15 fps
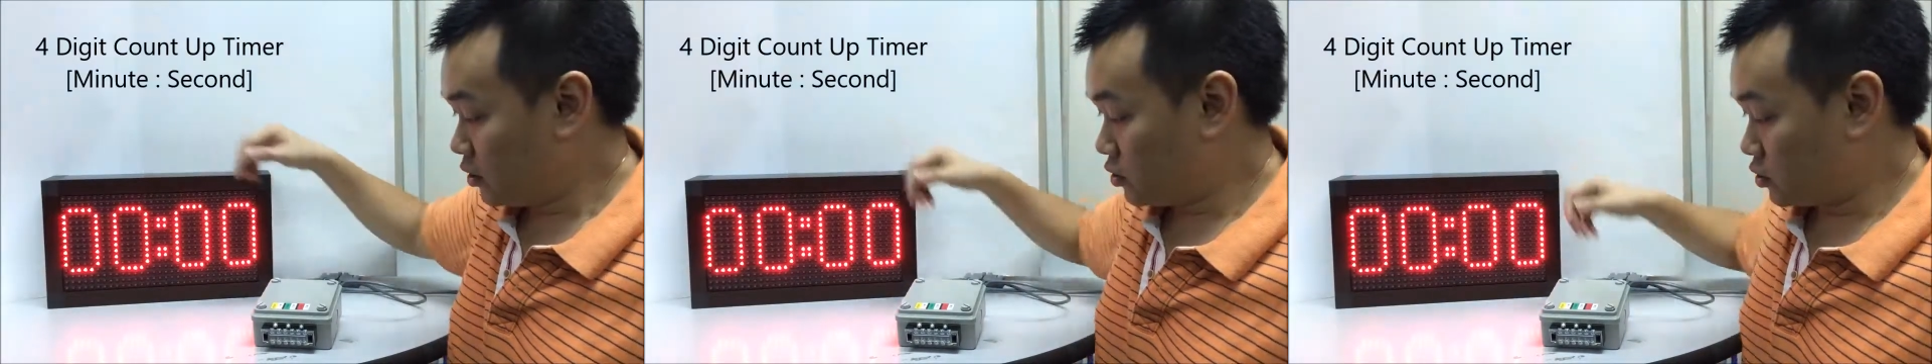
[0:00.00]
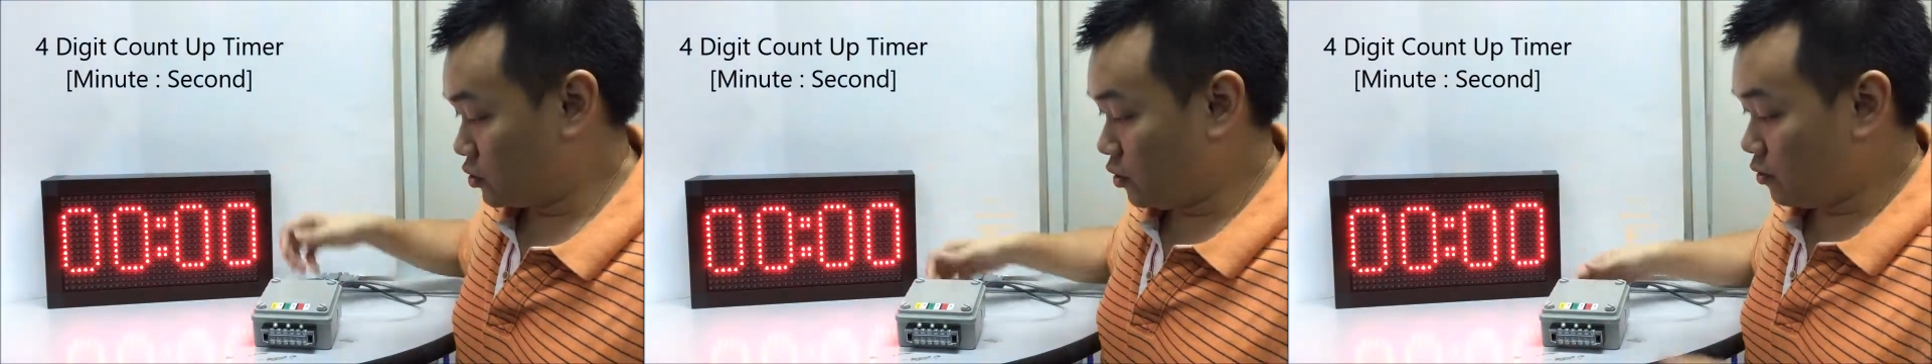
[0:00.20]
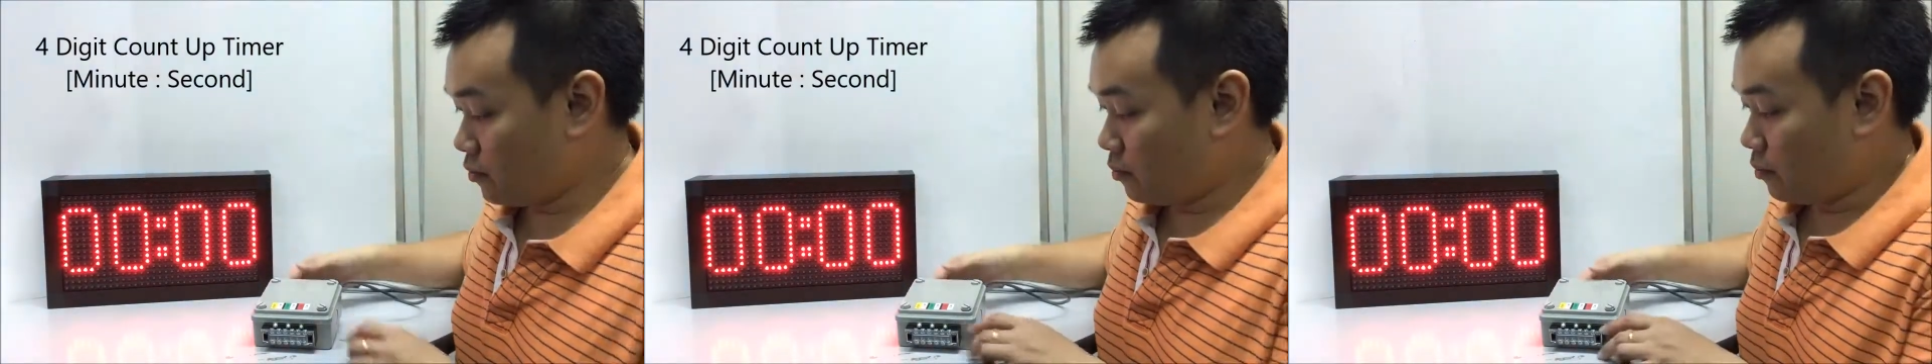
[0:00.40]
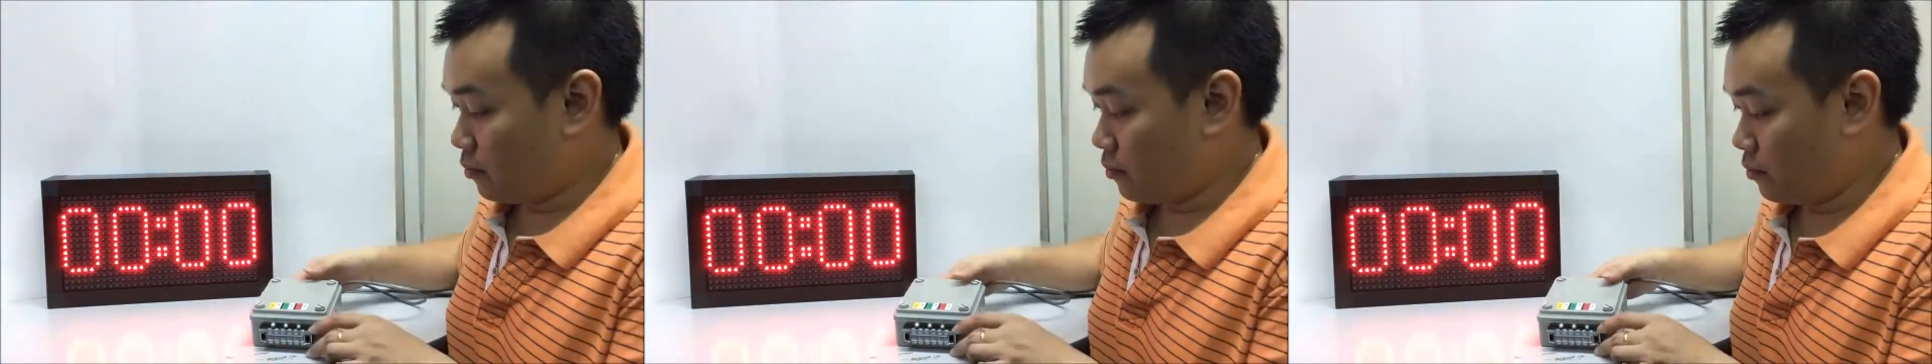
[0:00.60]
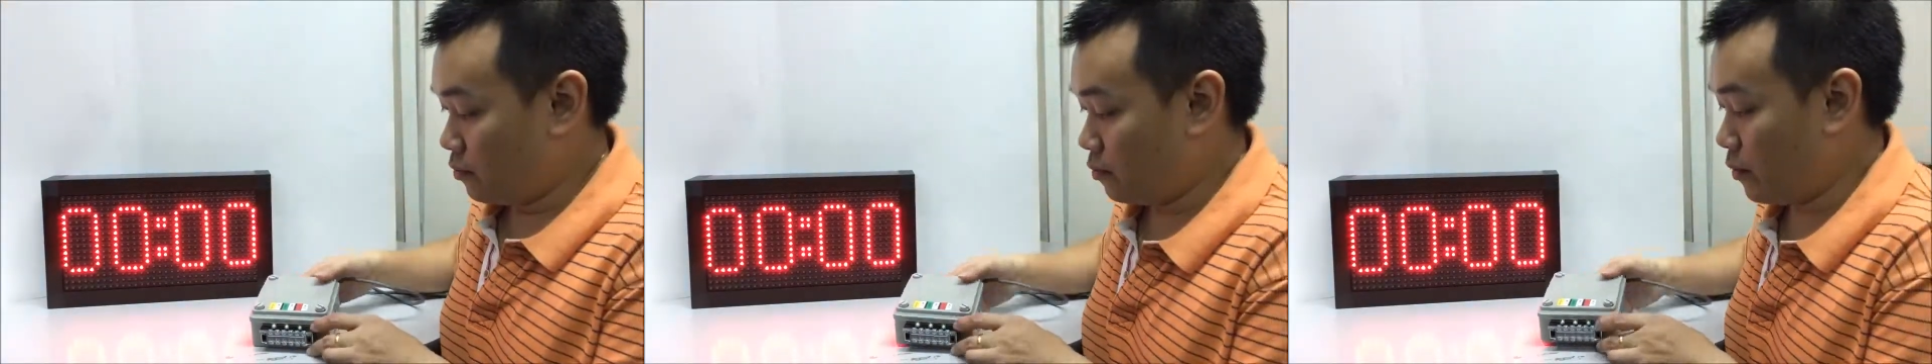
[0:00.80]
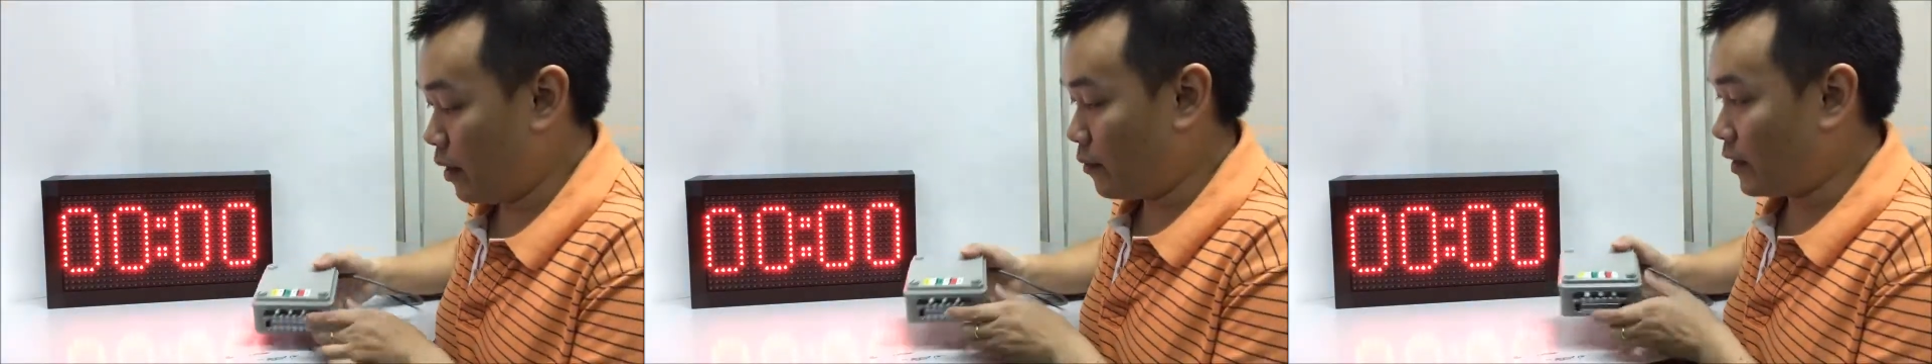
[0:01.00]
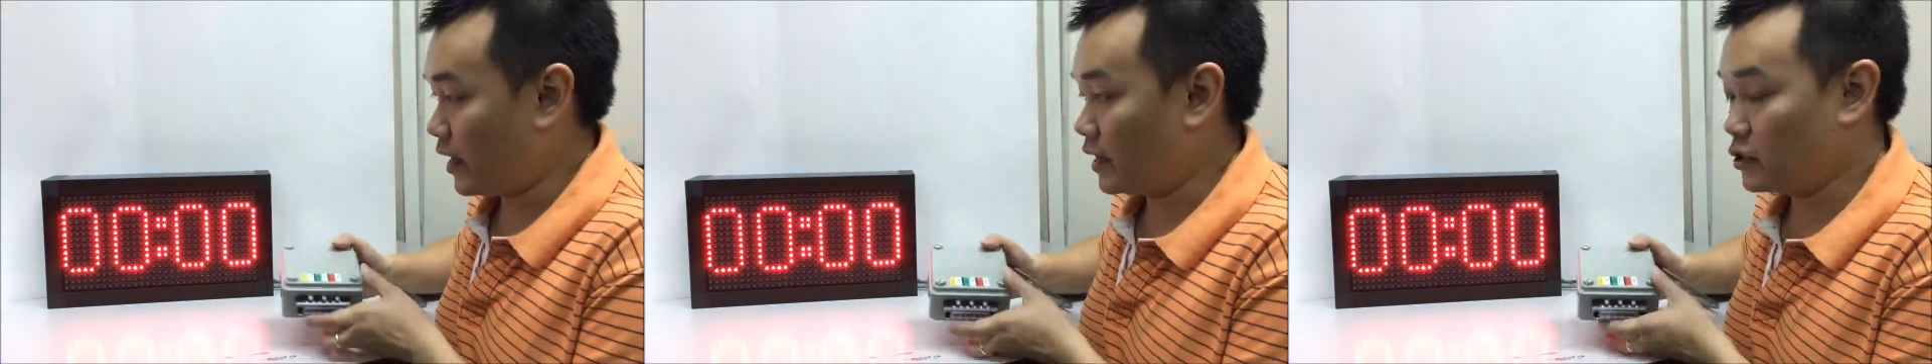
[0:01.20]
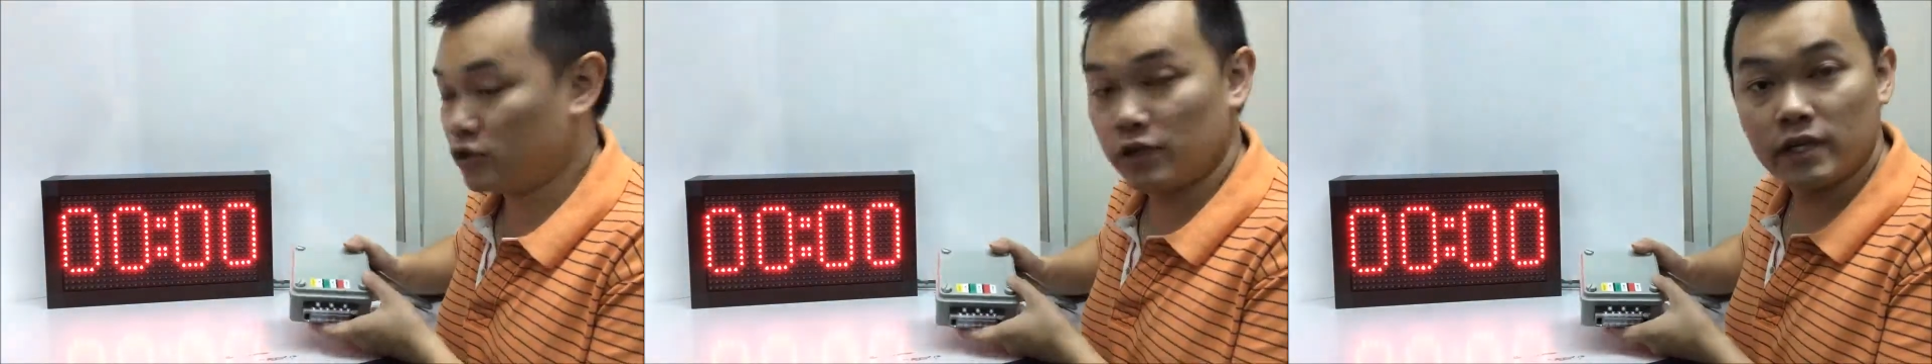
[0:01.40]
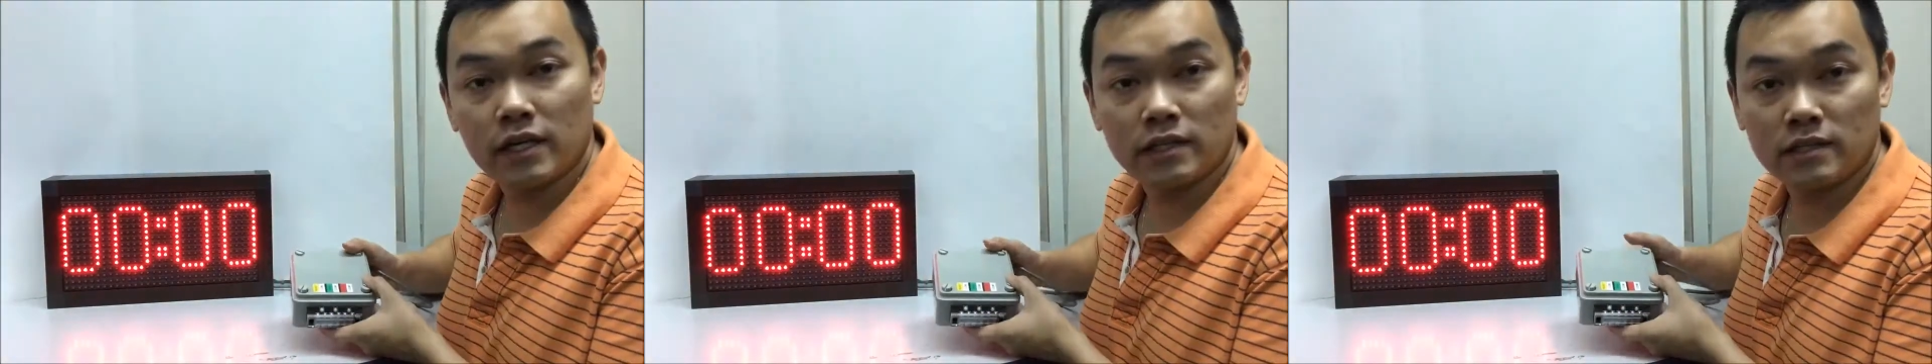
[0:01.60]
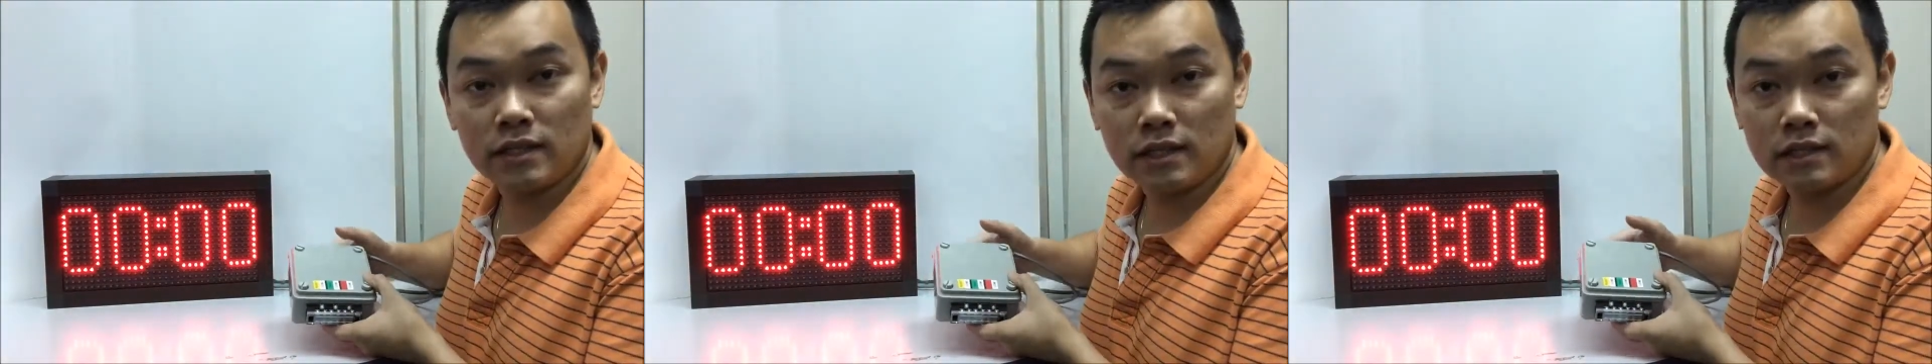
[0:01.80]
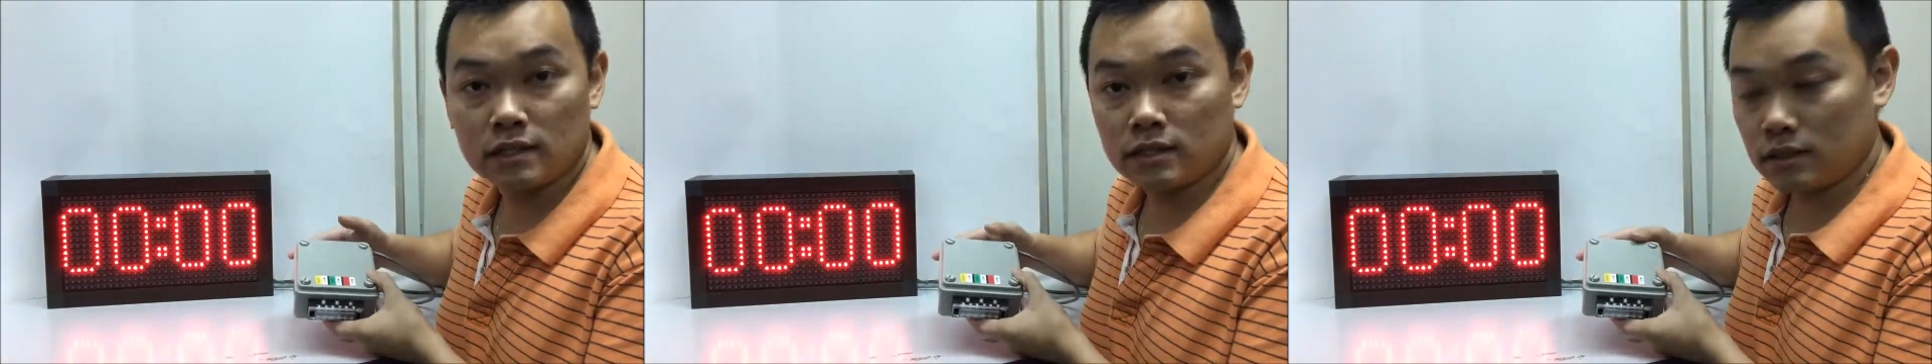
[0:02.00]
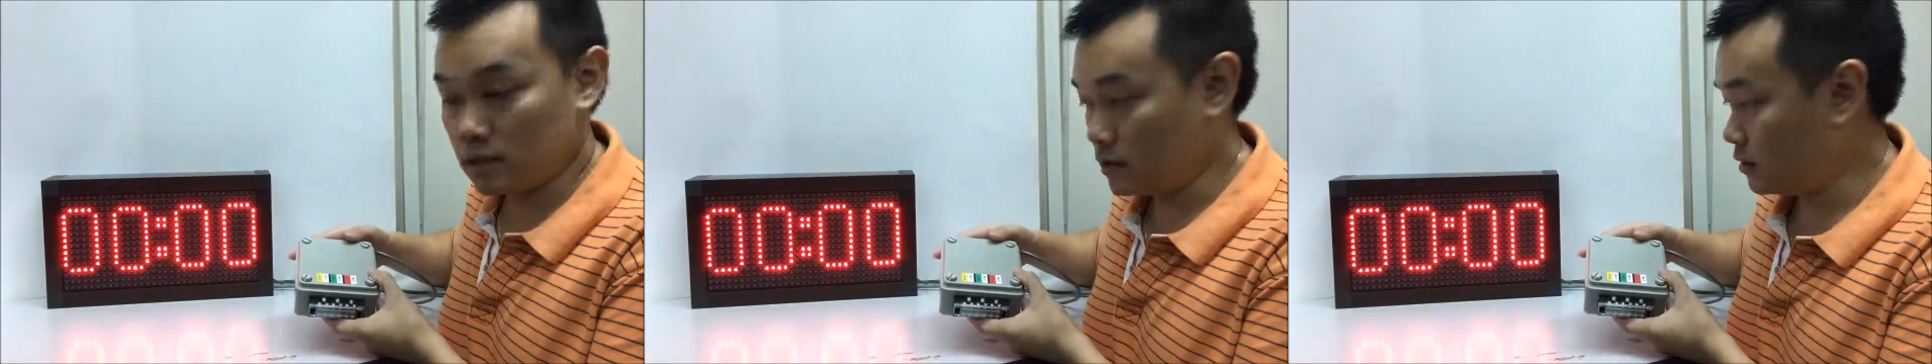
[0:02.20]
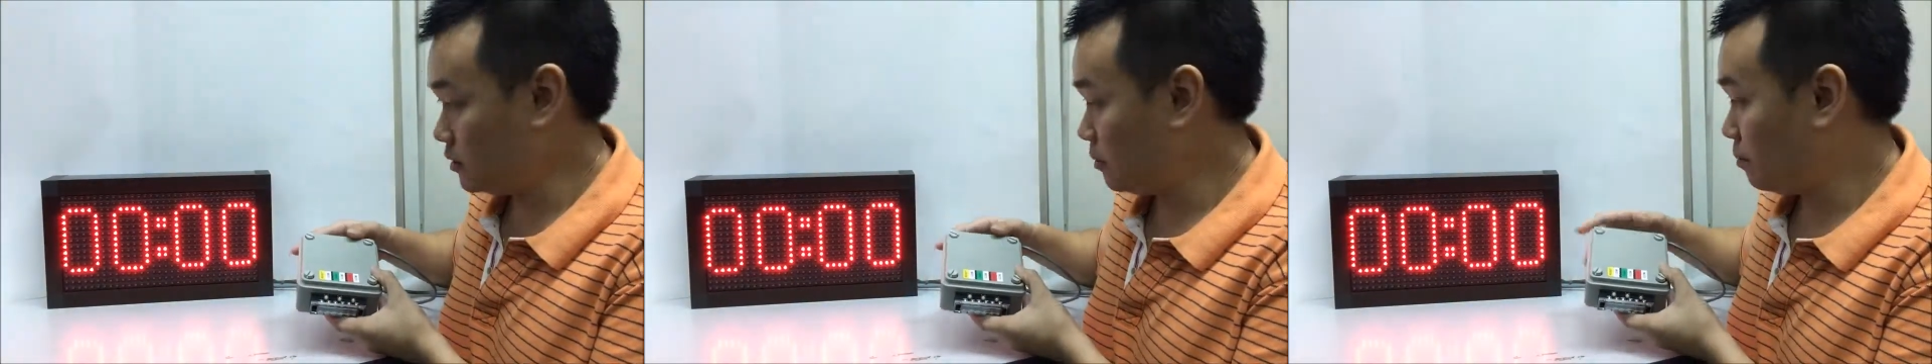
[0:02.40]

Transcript: So where we can trigger these